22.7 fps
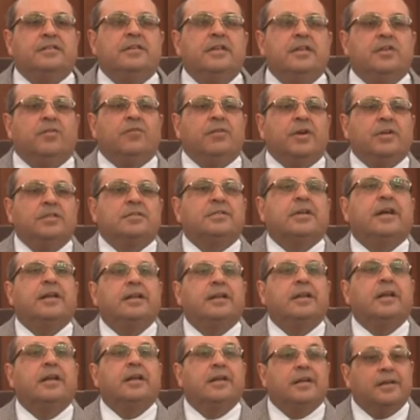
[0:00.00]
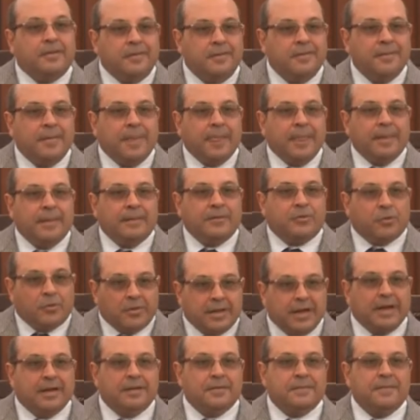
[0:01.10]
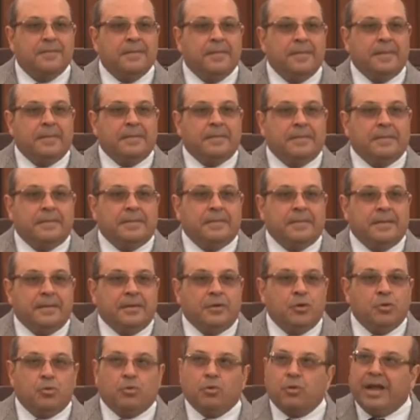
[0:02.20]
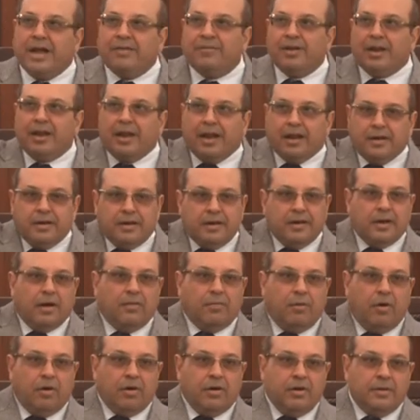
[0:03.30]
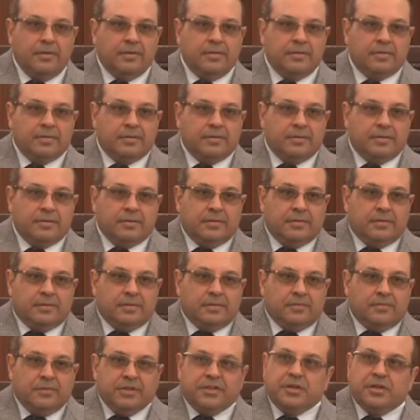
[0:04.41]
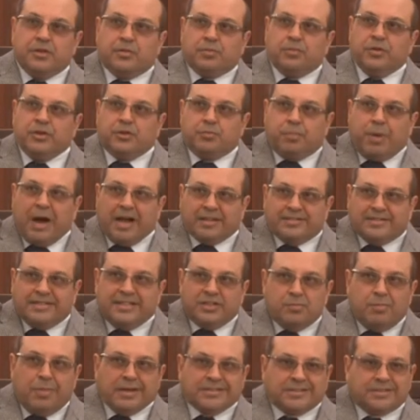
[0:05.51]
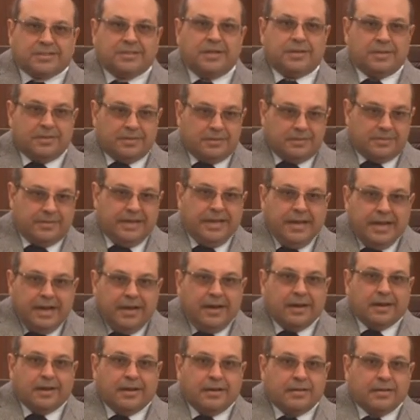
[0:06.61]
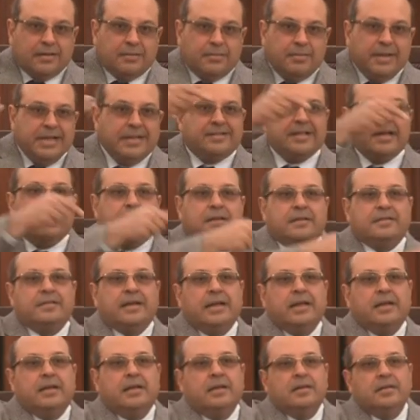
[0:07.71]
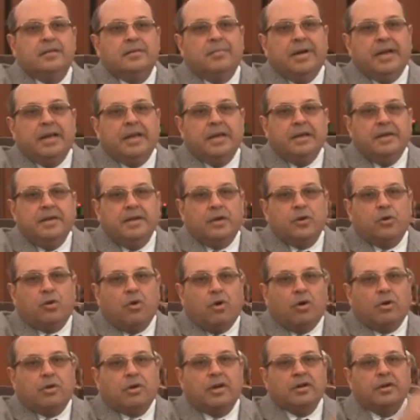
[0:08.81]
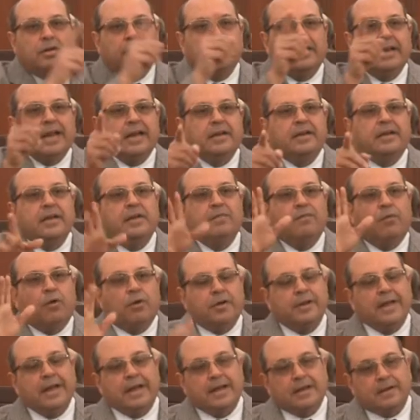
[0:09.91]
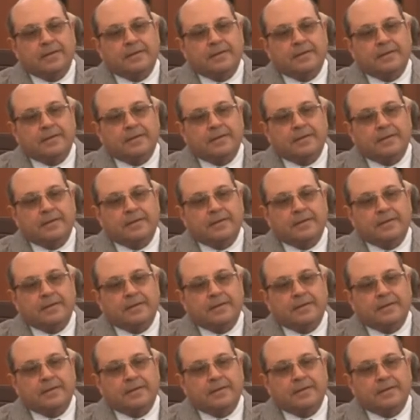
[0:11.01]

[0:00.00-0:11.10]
its first hydra head. So that you could have a London award which passes muster in England being set aside by an Indian court under the 1940 Act.